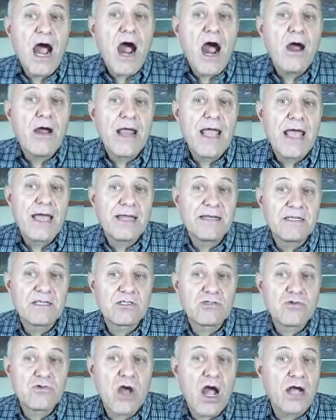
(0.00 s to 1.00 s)
Our hand
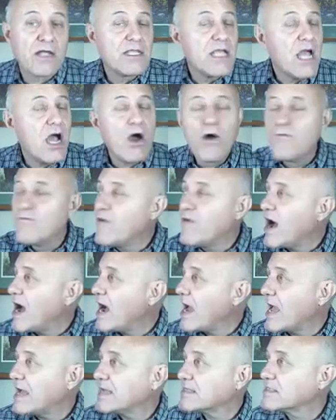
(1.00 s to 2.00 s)
is strong.
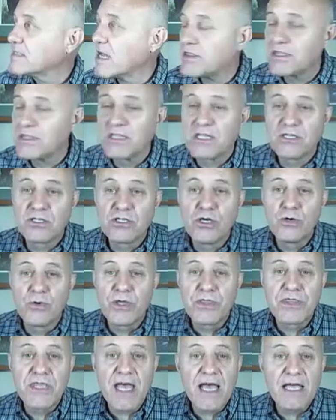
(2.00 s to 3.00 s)
Yehovah has nothing to do
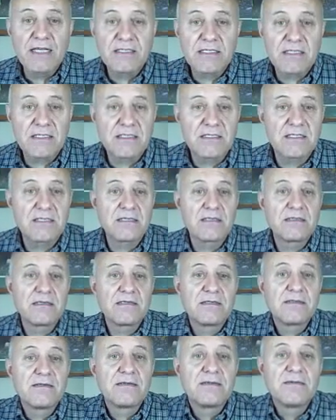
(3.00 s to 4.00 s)
with this.
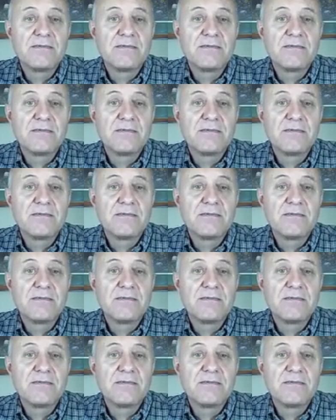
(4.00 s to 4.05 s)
